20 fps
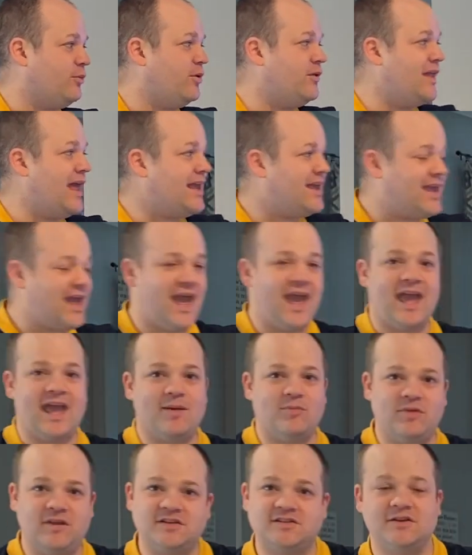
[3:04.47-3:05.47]
When they
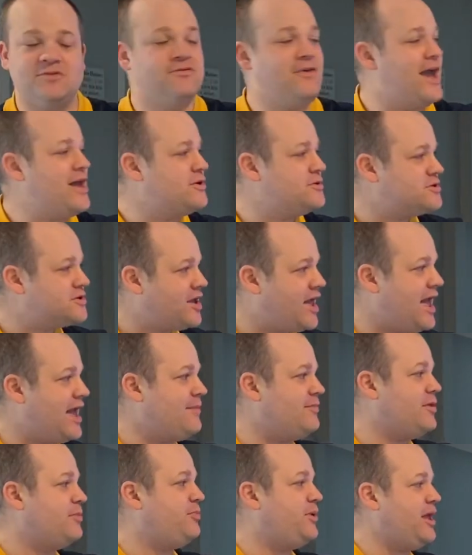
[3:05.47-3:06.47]
came, these invaders
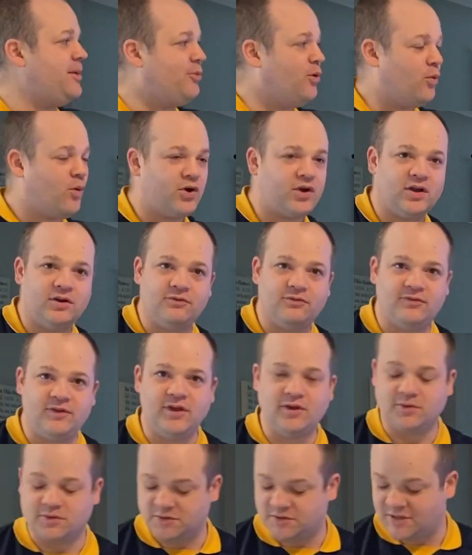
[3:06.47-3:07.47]
came, the people were
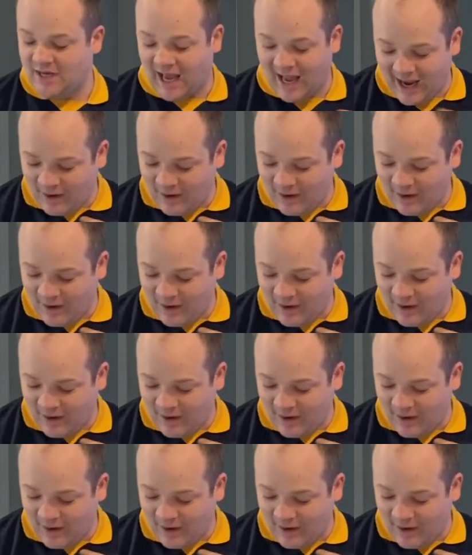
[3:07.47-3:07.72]
confused.